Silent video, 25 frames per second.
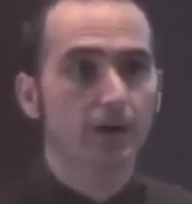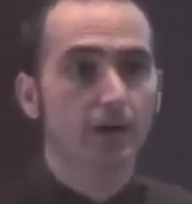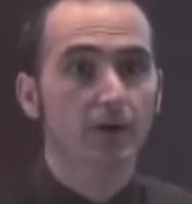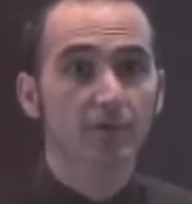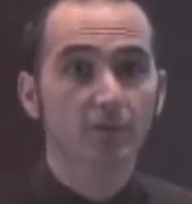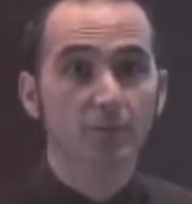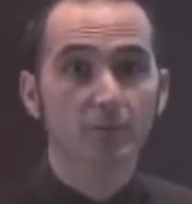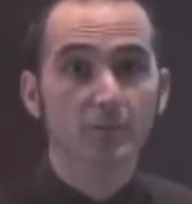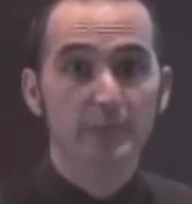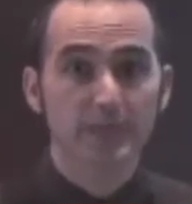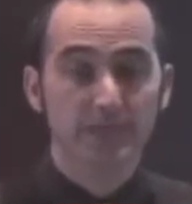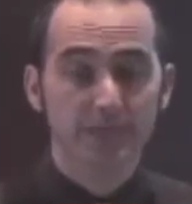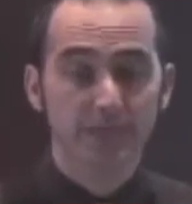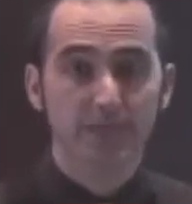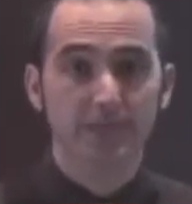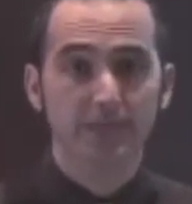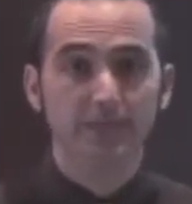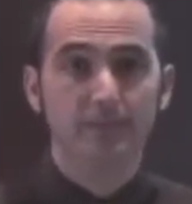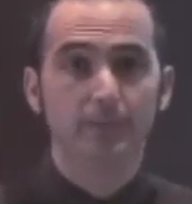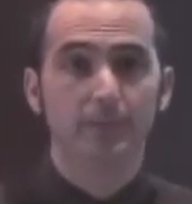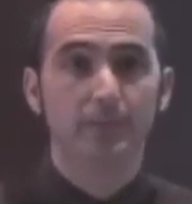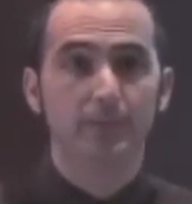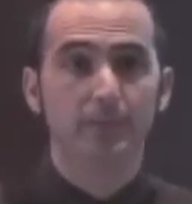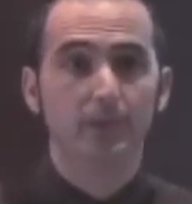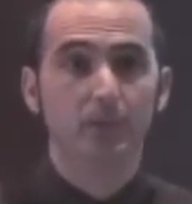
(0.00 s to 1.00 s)
of
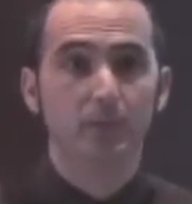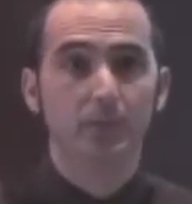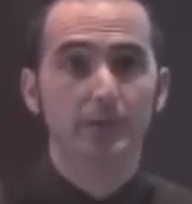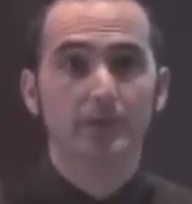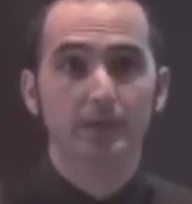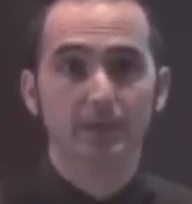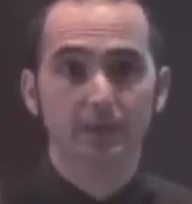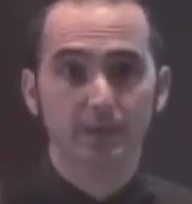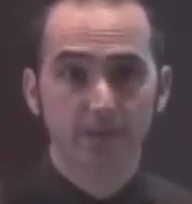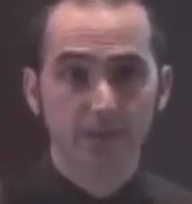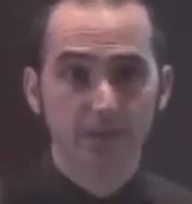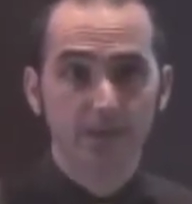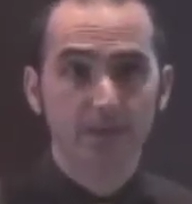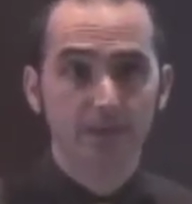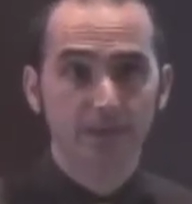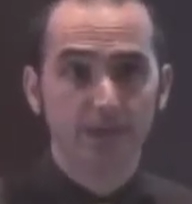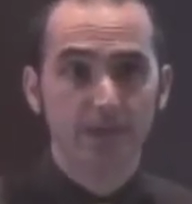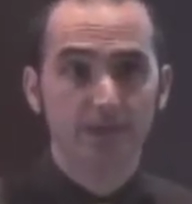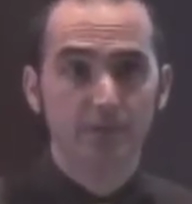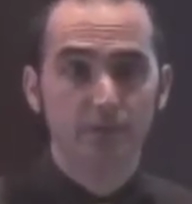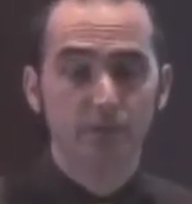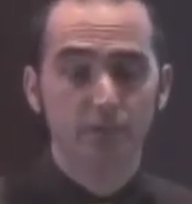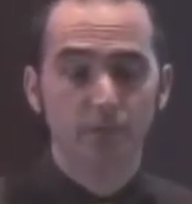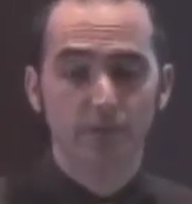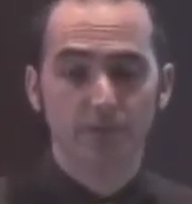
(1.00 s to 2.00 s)
meaning that we can
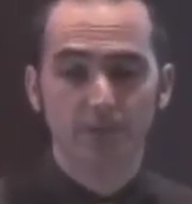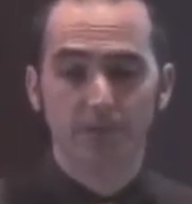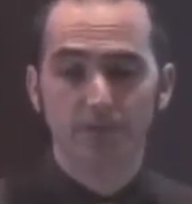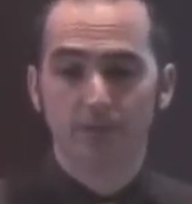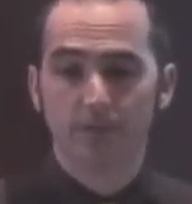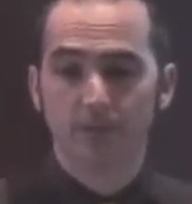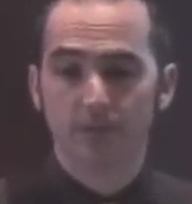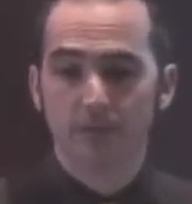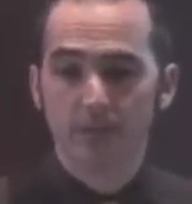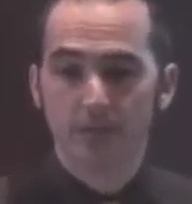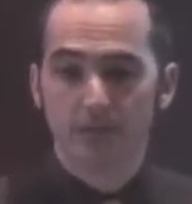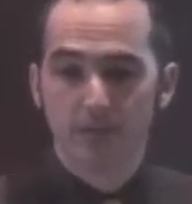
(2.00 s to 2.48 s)
engage with.